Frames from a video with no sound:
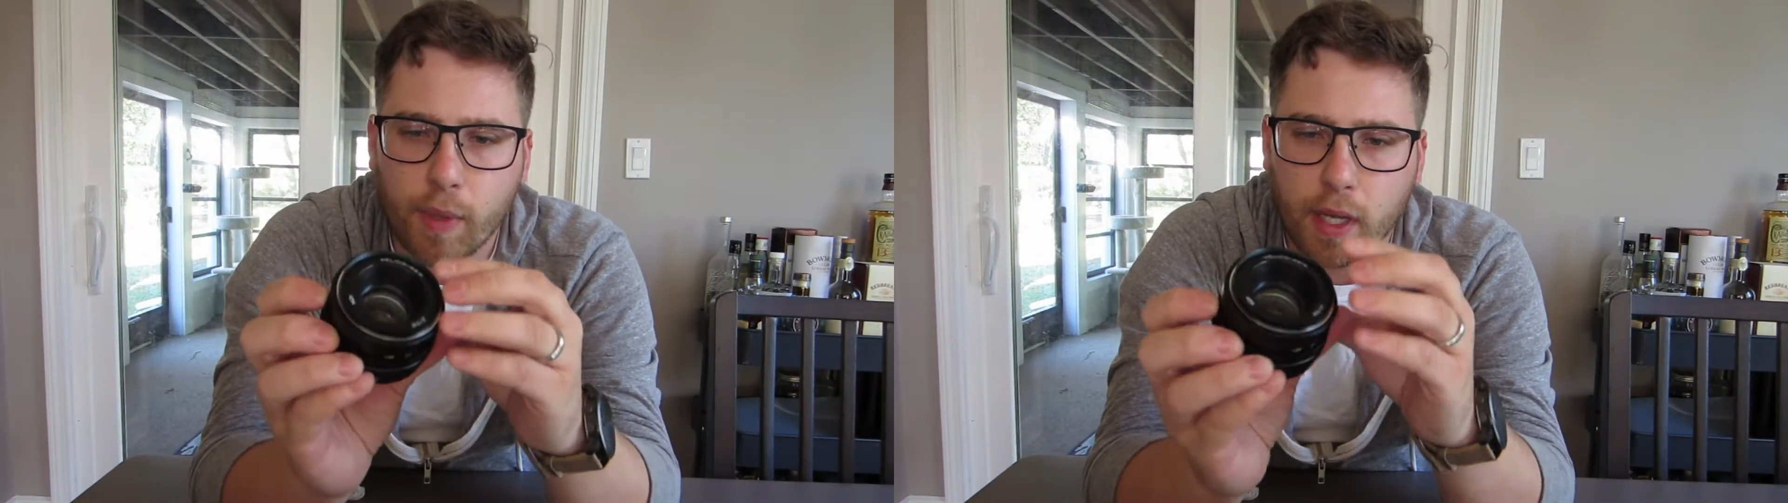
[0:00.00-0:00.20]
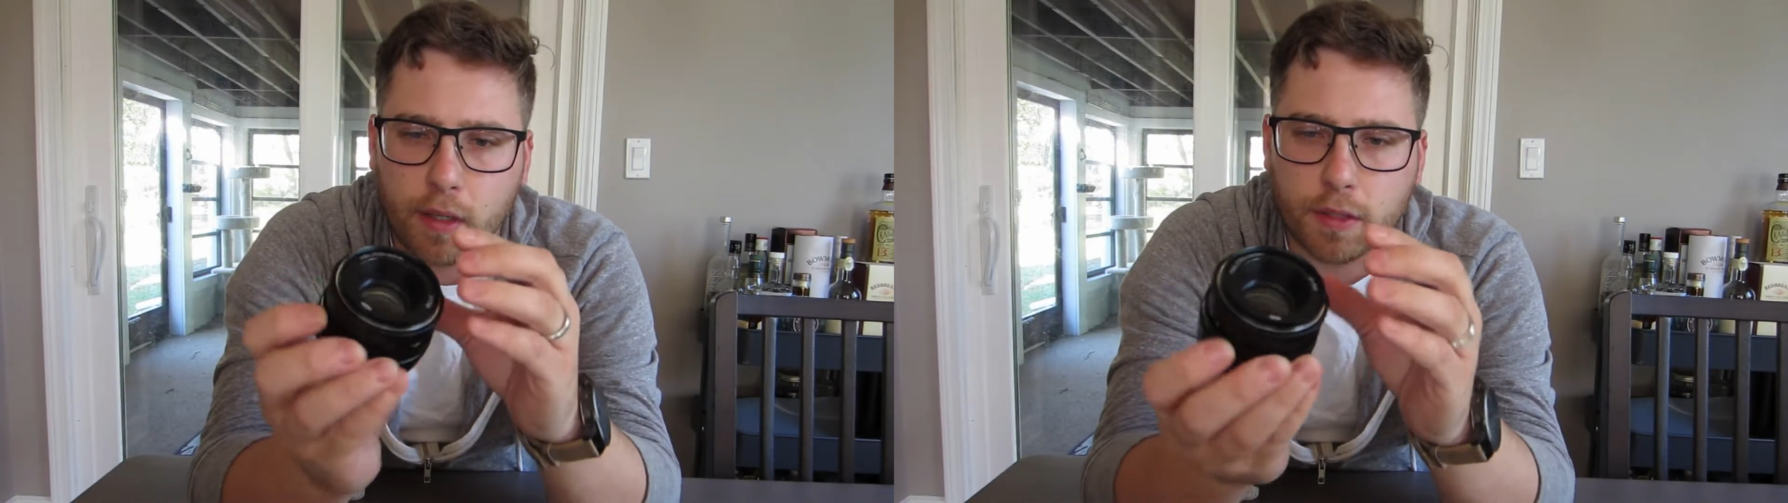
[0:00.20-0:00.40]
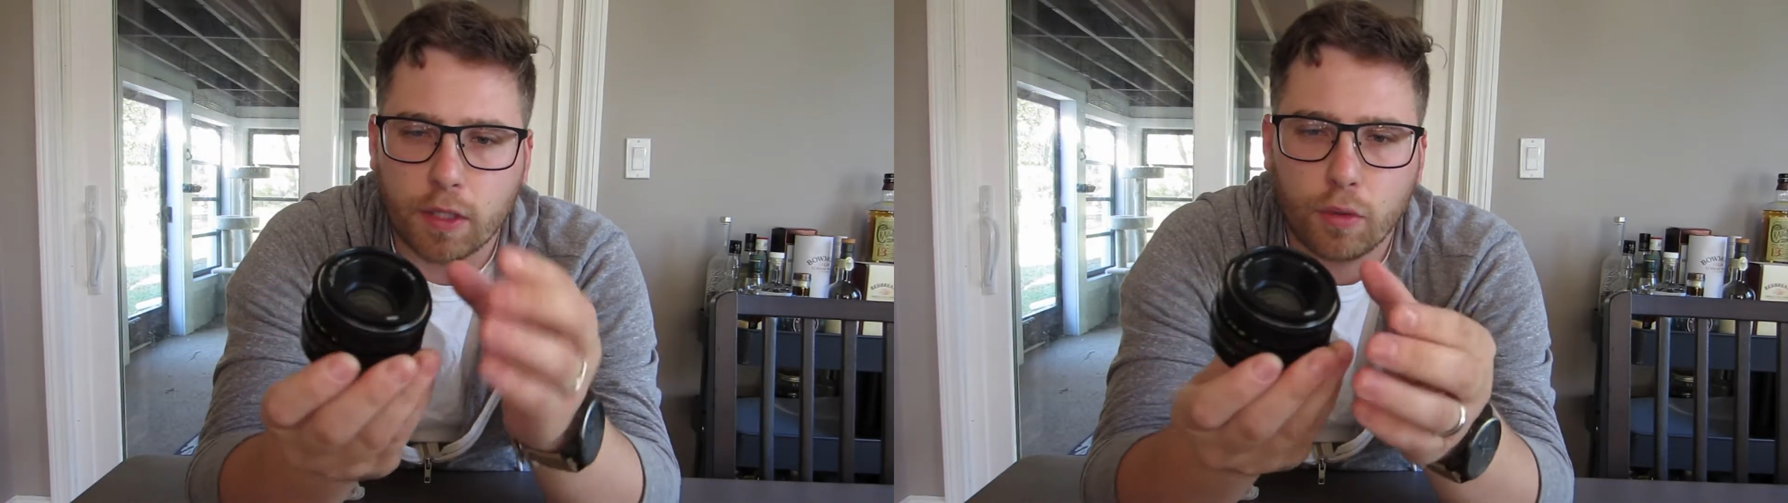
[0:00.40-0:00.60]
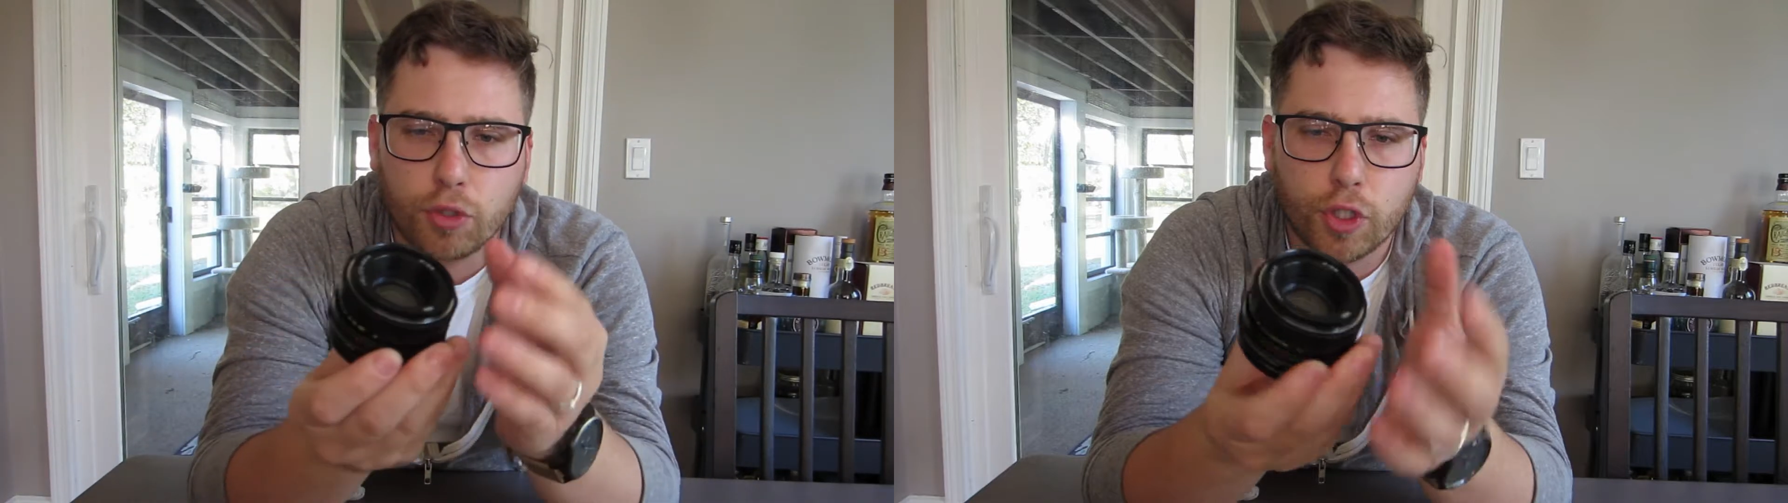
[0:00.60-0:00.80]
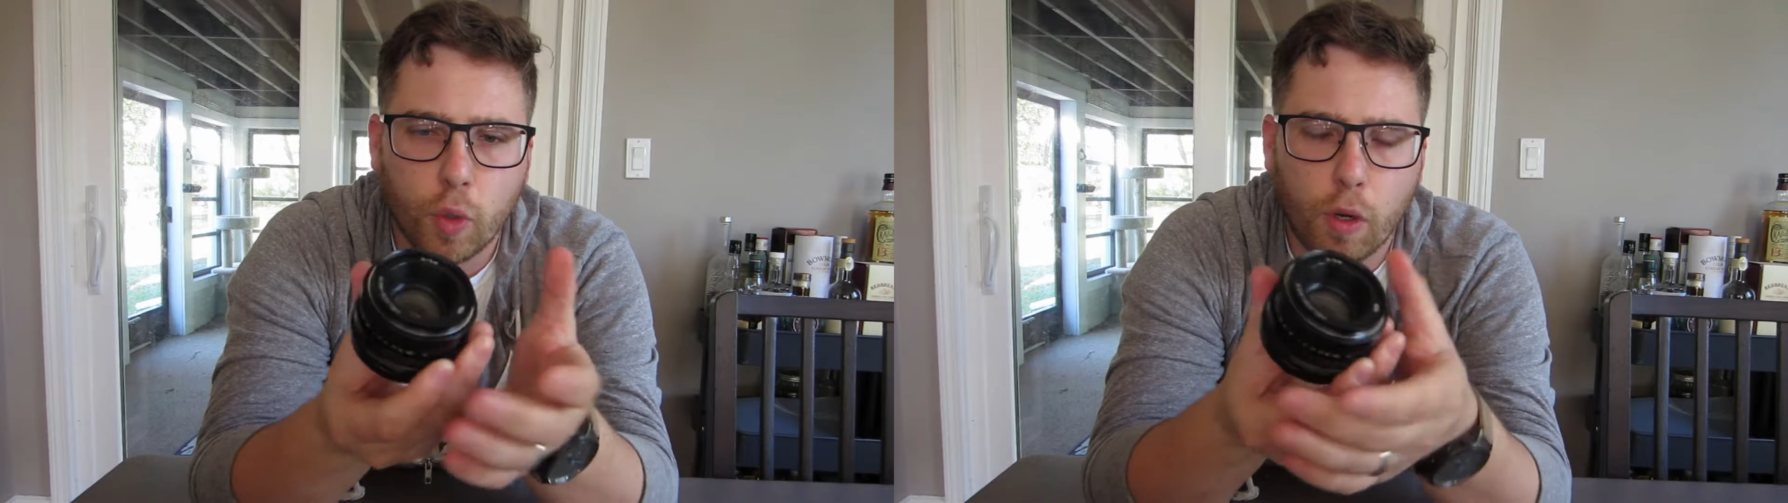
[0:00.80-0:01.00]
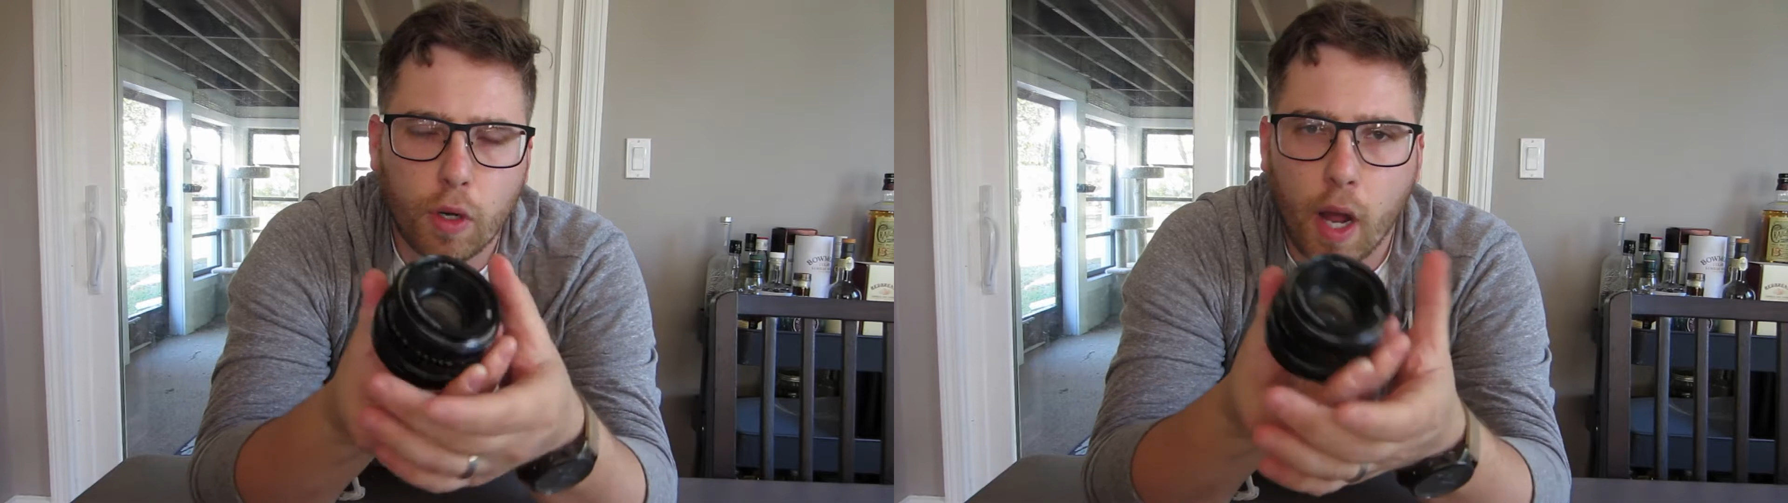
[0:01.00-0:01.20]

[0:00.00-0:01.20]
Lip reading: being so short,